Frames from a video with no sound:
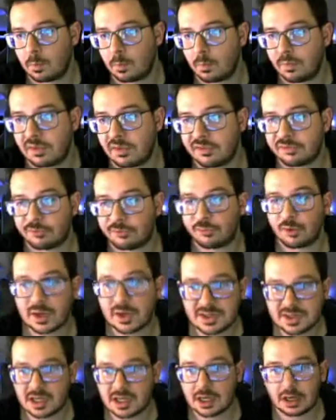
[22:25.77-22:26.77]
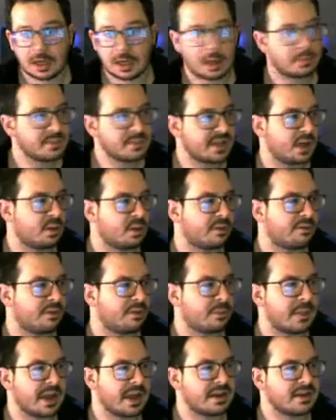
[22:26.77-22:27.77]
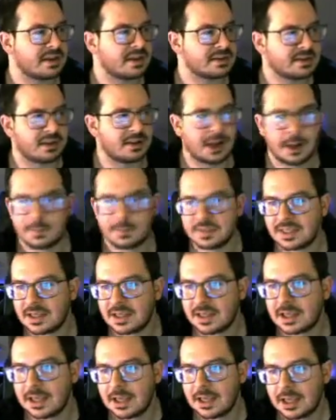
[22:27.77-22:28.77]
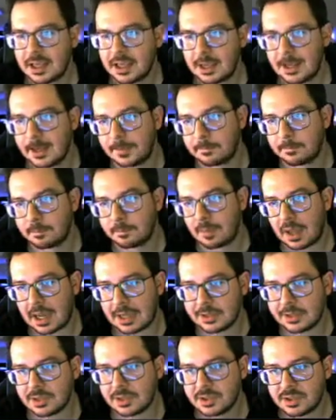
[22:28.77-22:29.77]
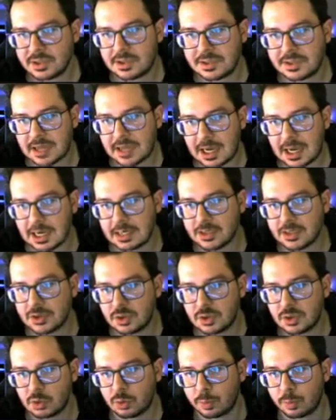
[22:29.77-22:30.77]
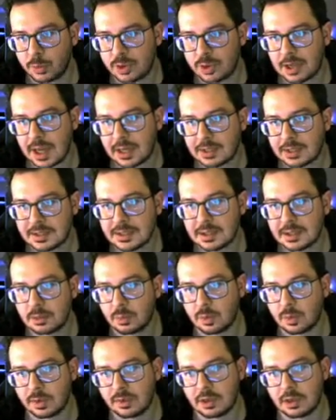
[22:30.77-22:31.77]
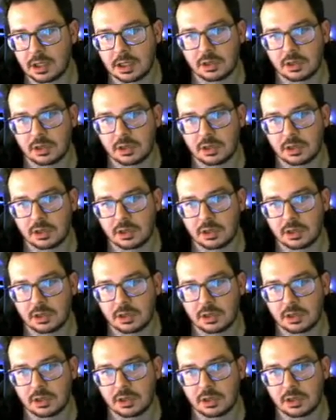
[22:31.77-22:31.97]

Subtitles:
The Frisk comes out from that Dusclops. I just decide to protect with the